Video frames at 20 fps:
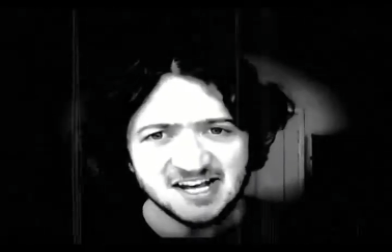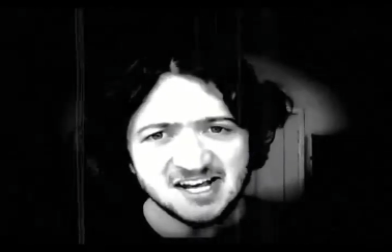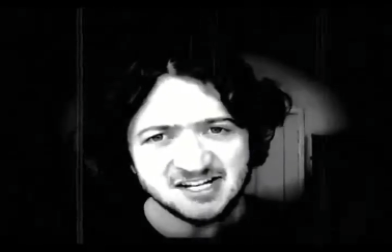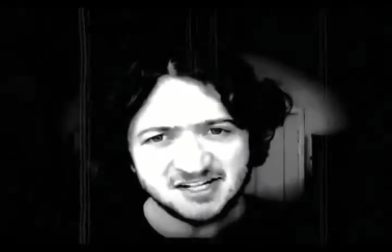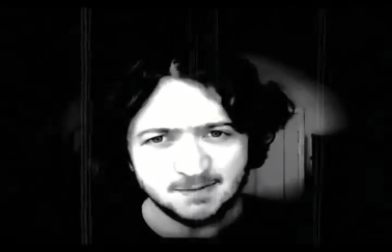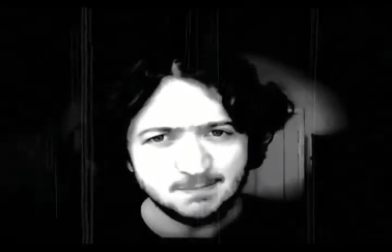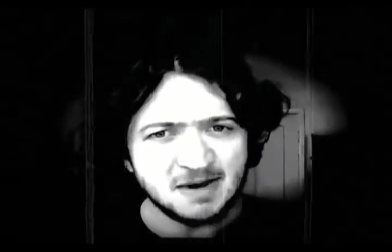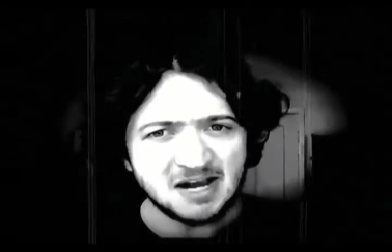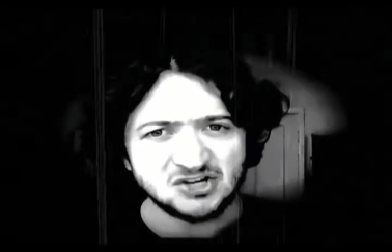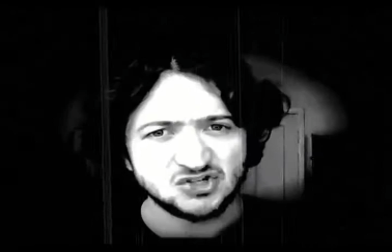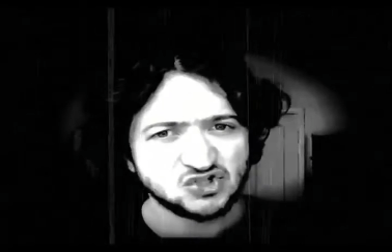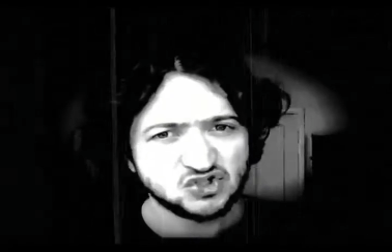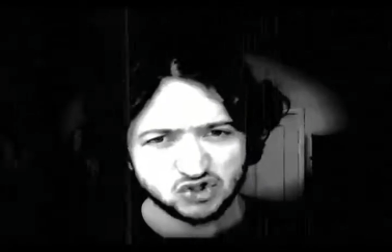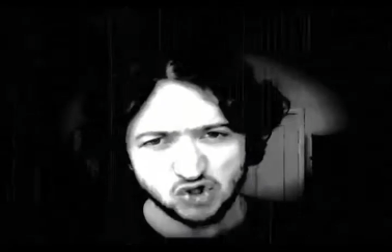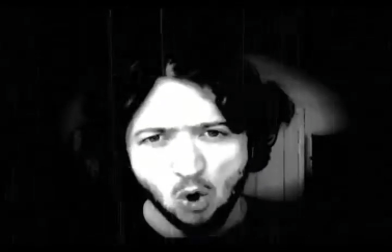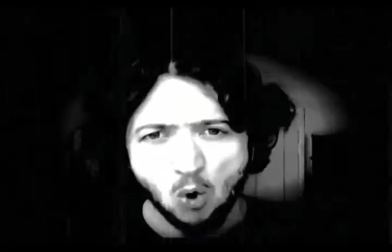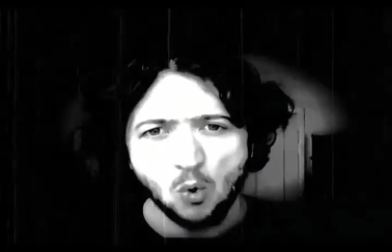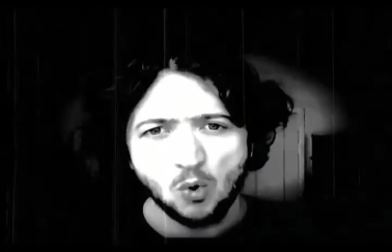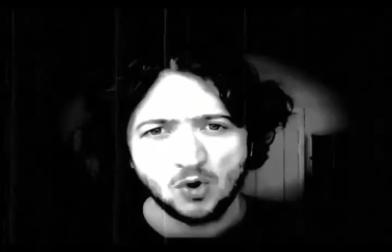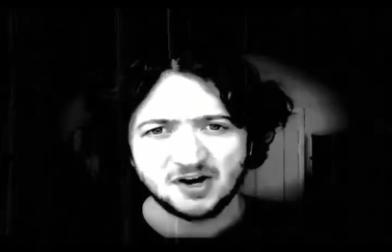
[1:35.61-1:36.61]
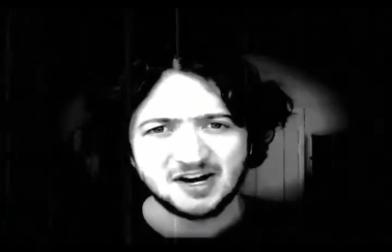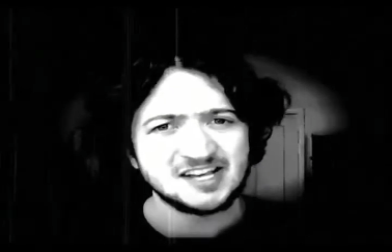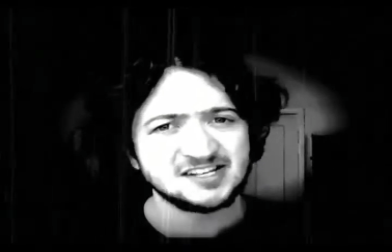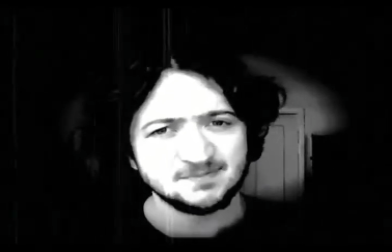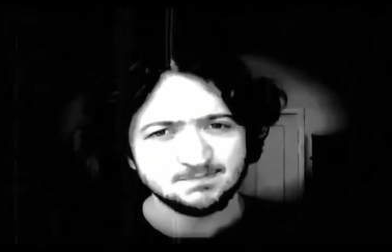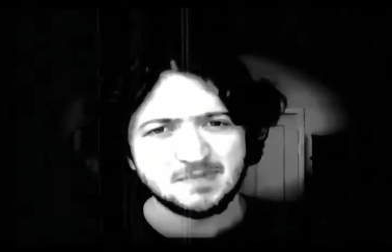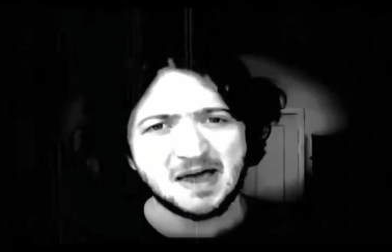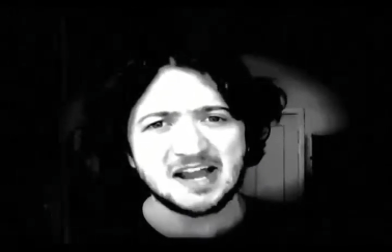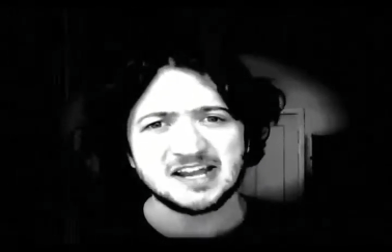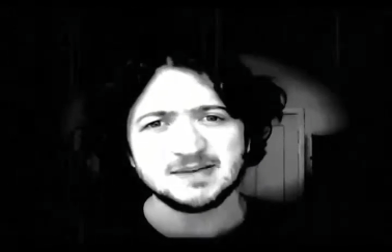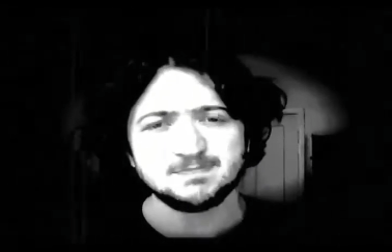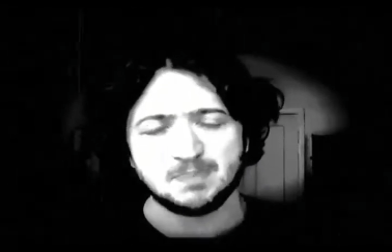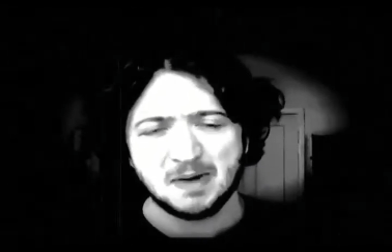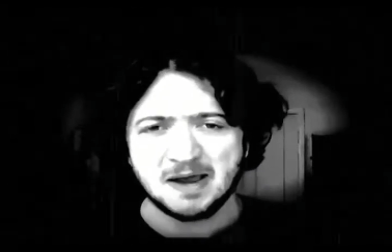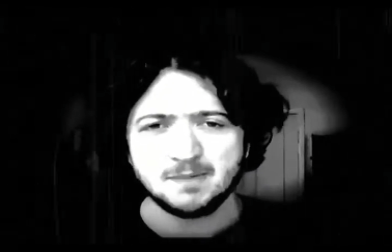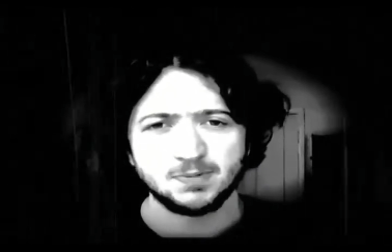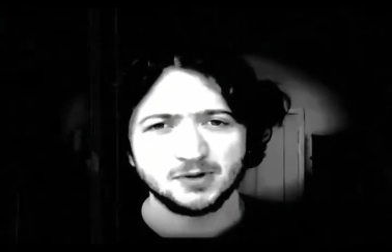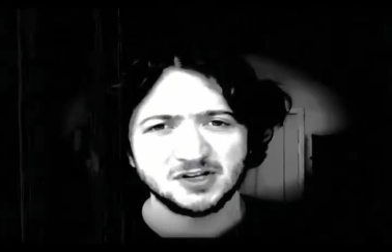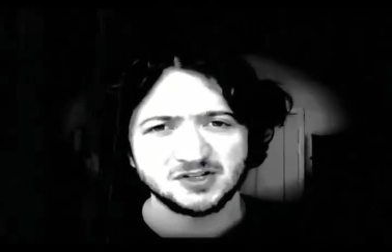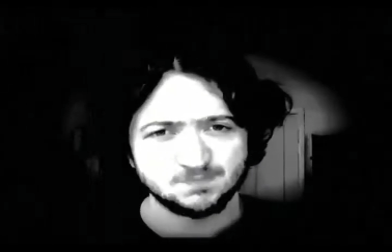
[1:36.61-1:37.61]
to make sure as many
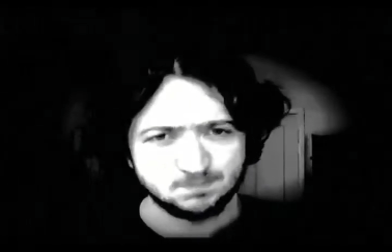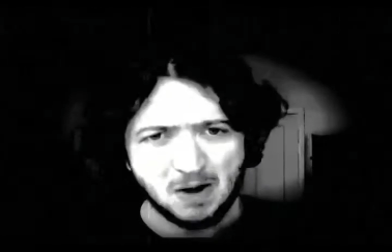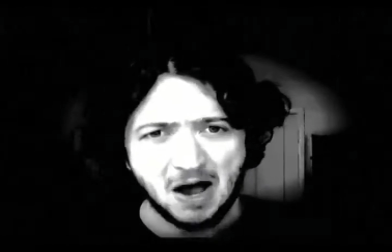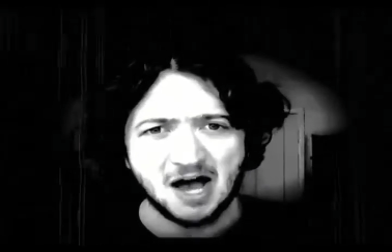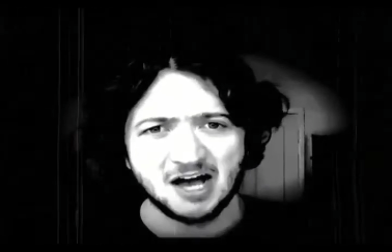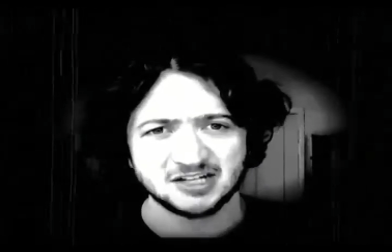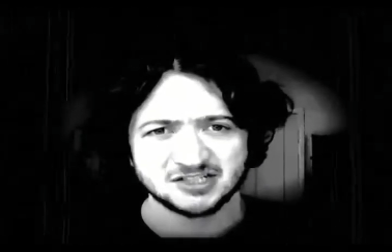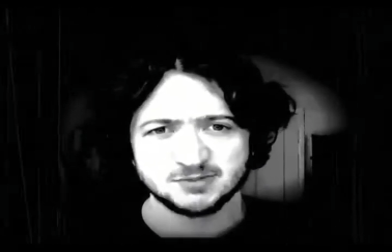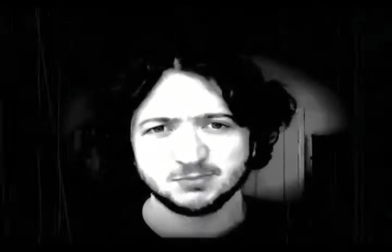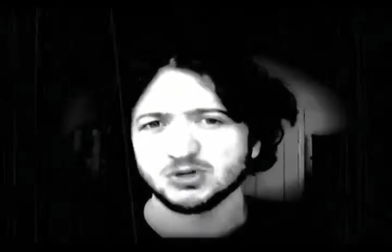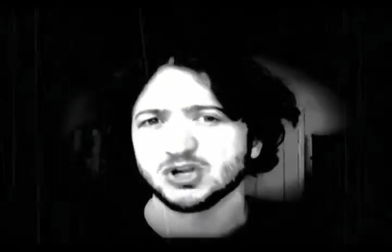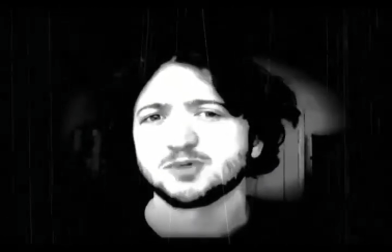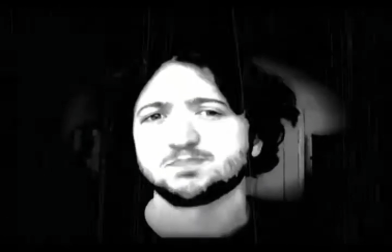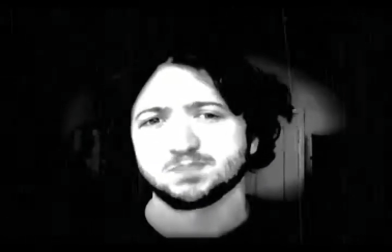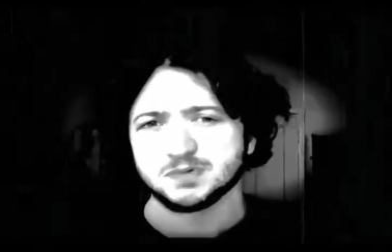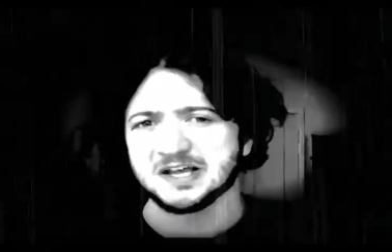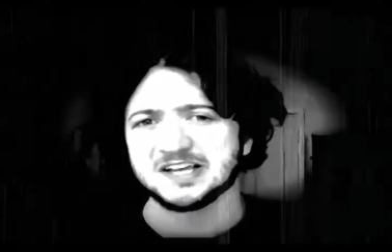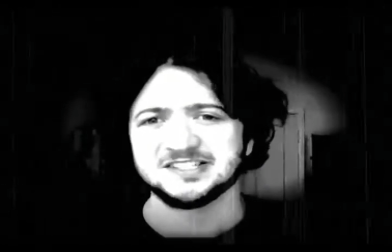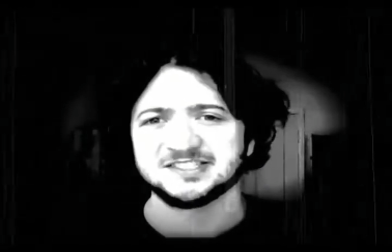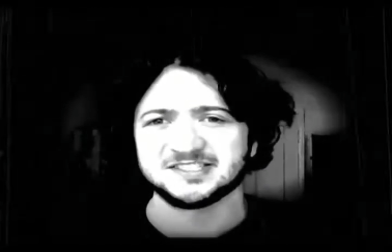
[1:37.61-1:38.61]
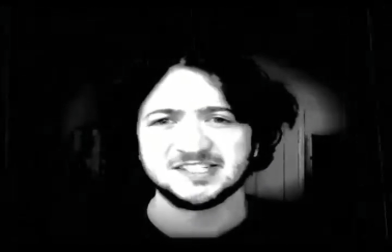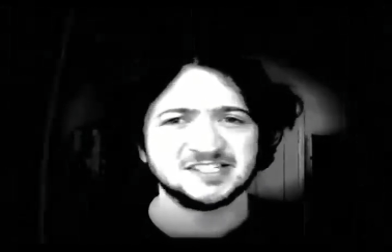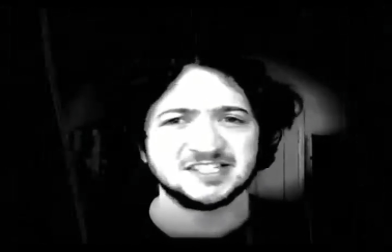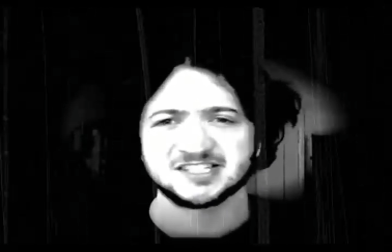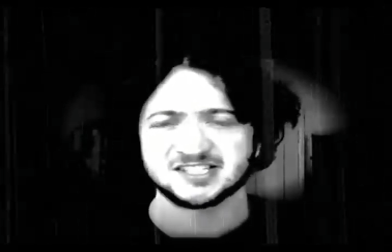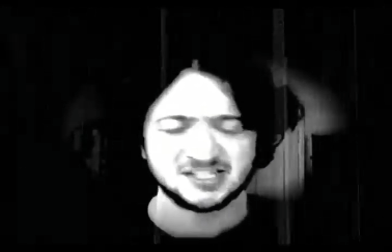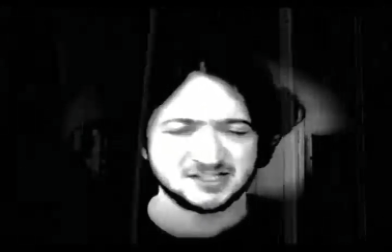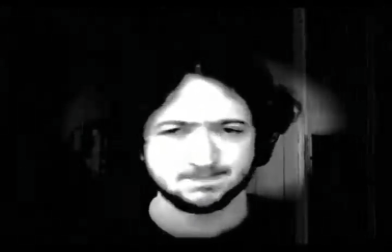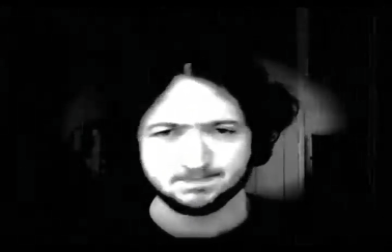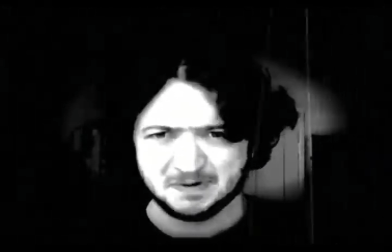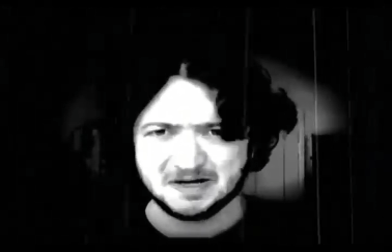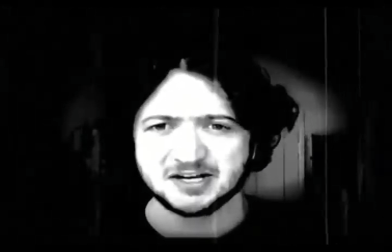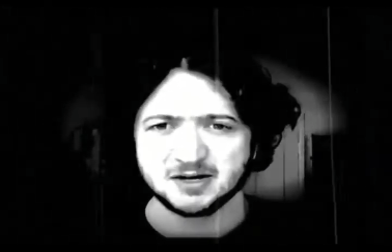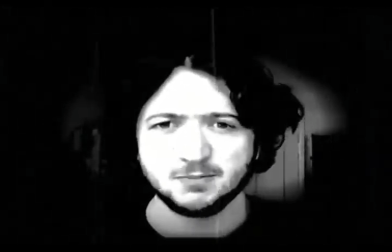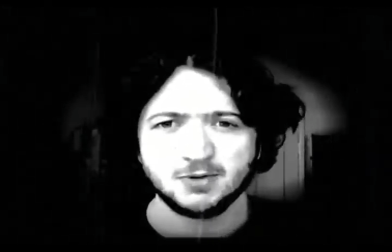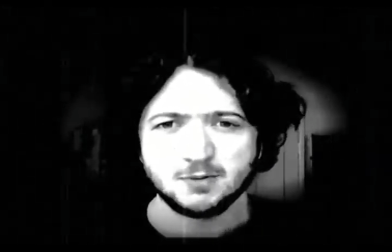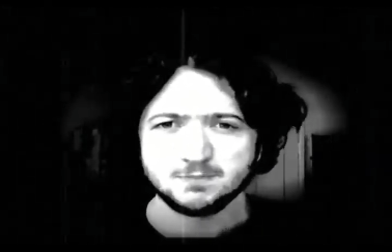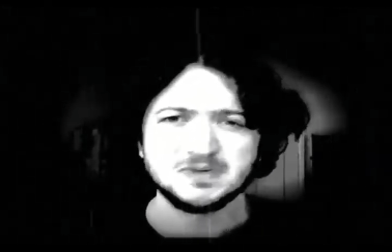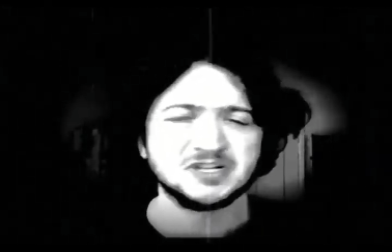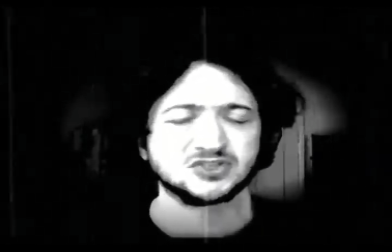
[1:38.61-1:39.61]
people as possible are placed in this despicable,
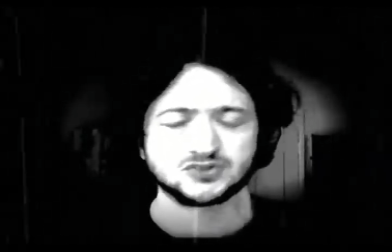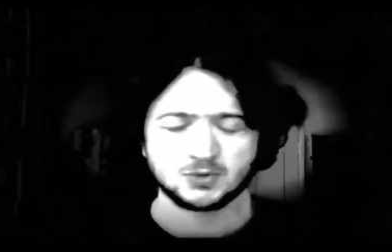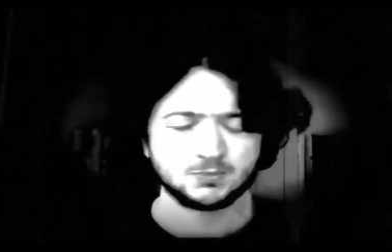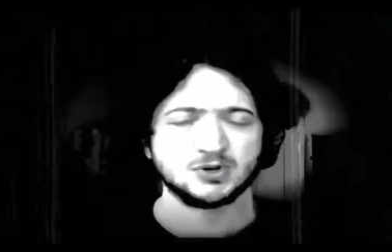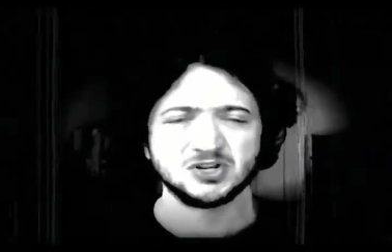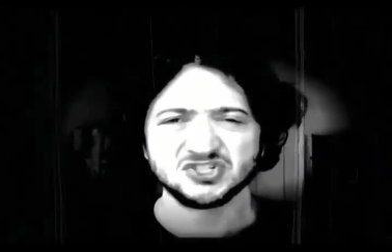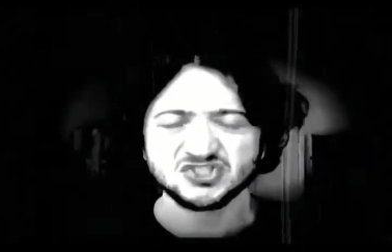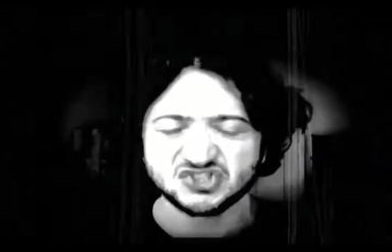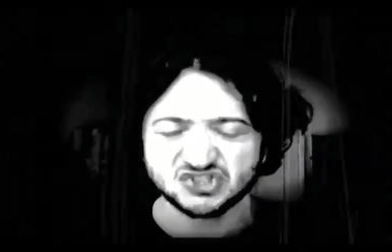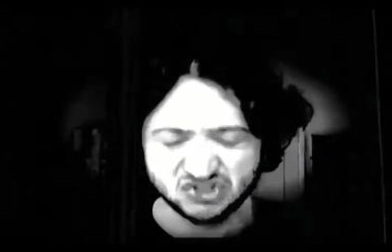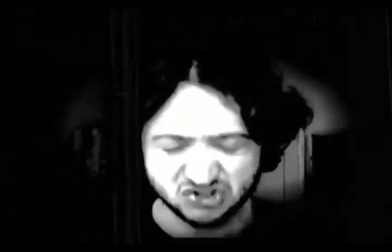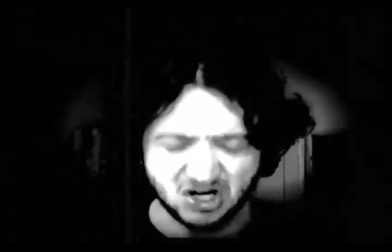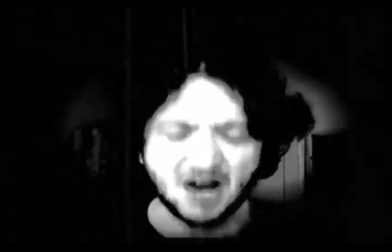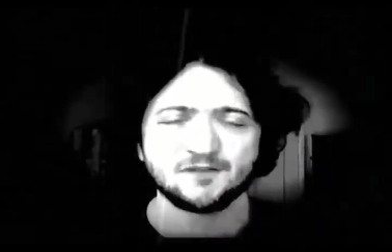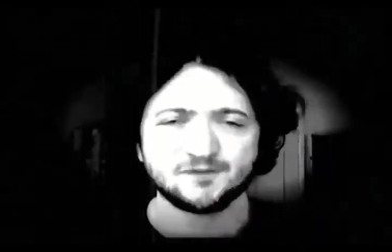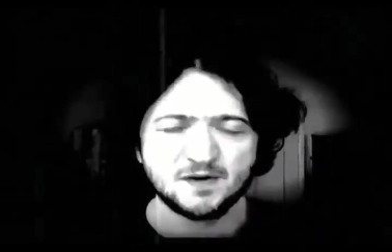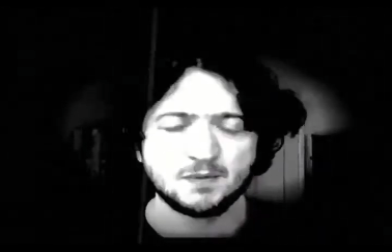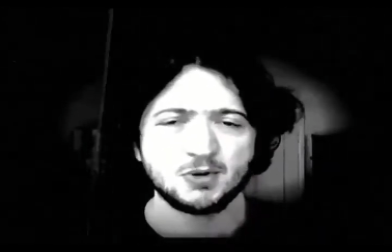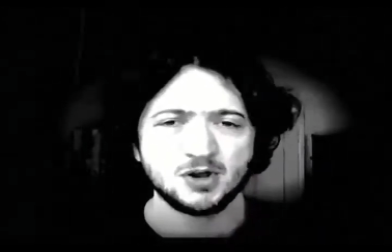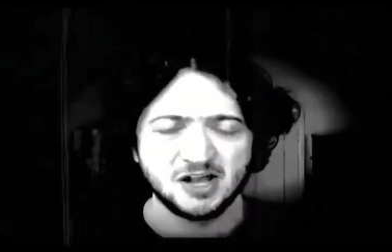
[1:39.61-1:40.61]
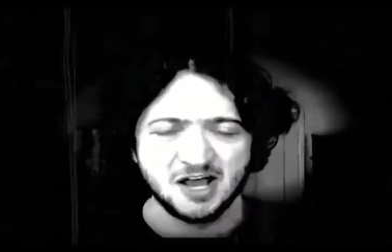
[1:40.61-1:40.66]
miserable, insufferable